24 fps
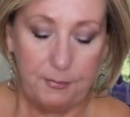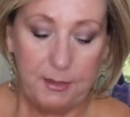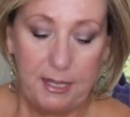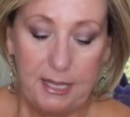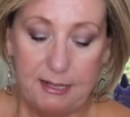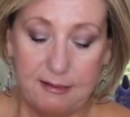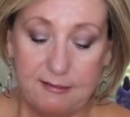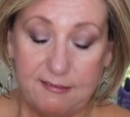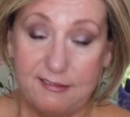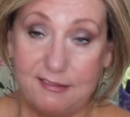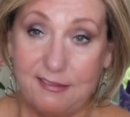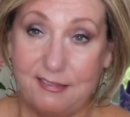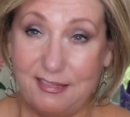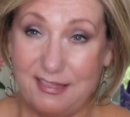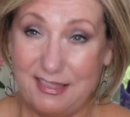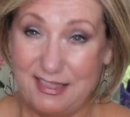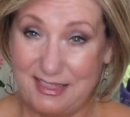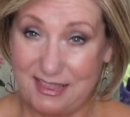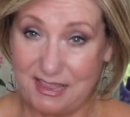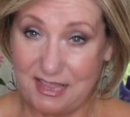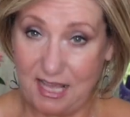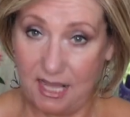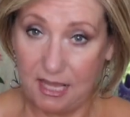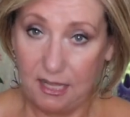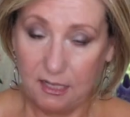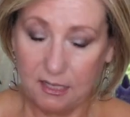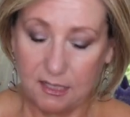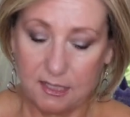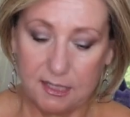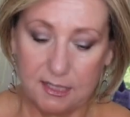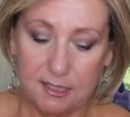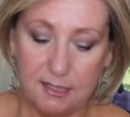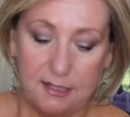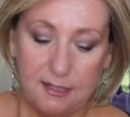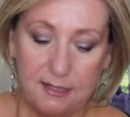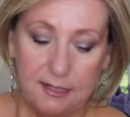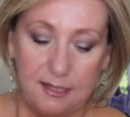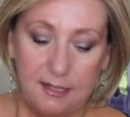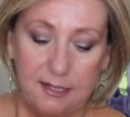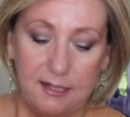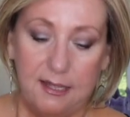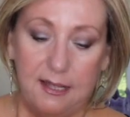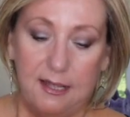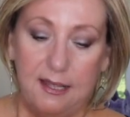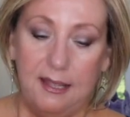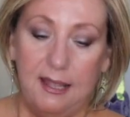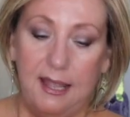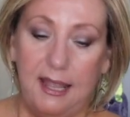it's thick,
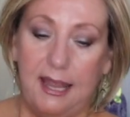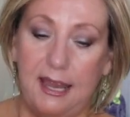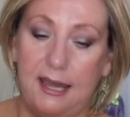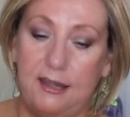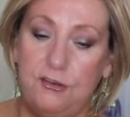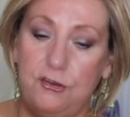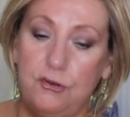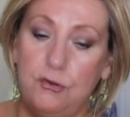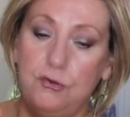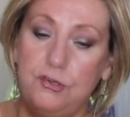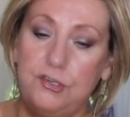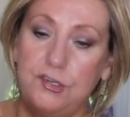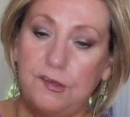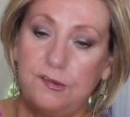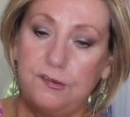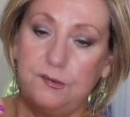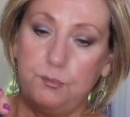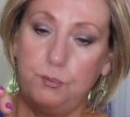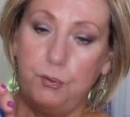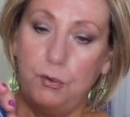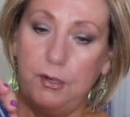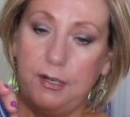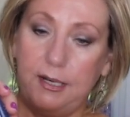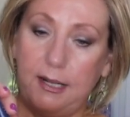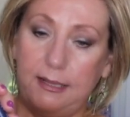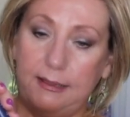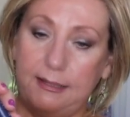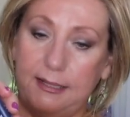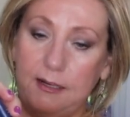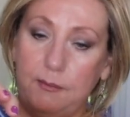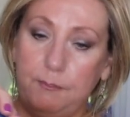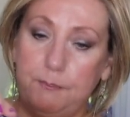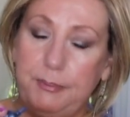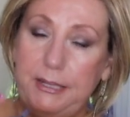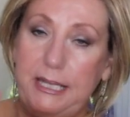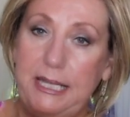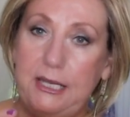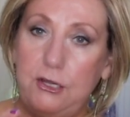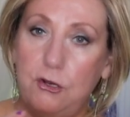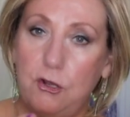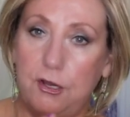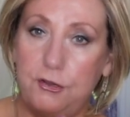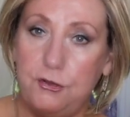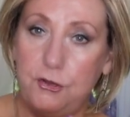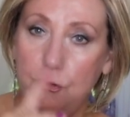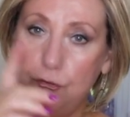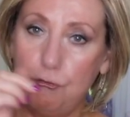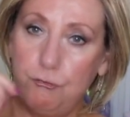and you just put a little bead
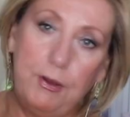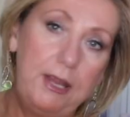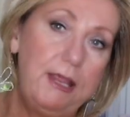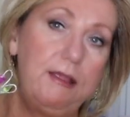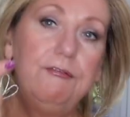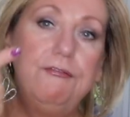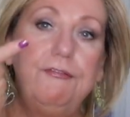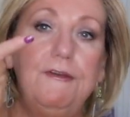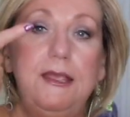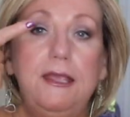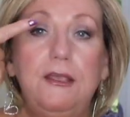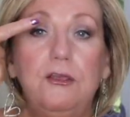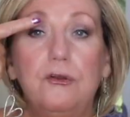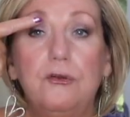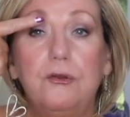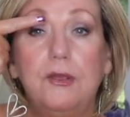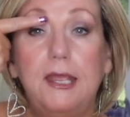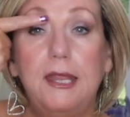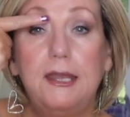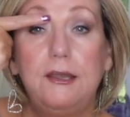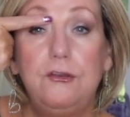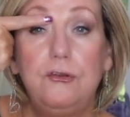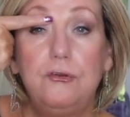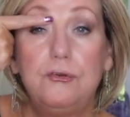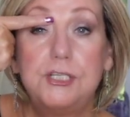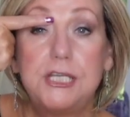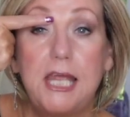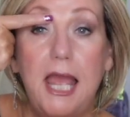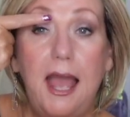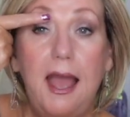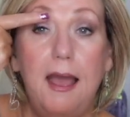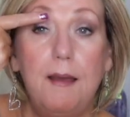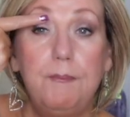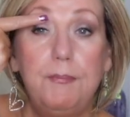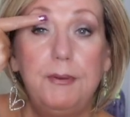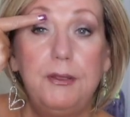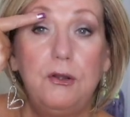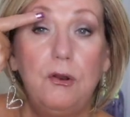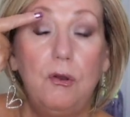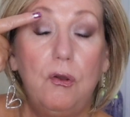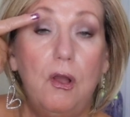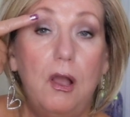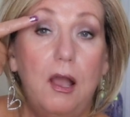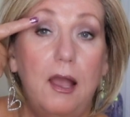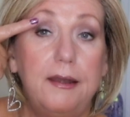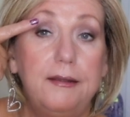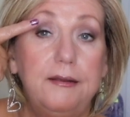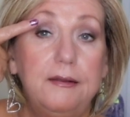on your ring finger and you tap it
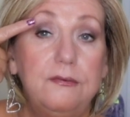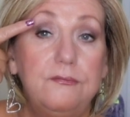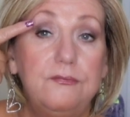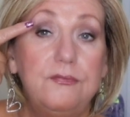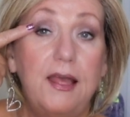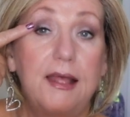on.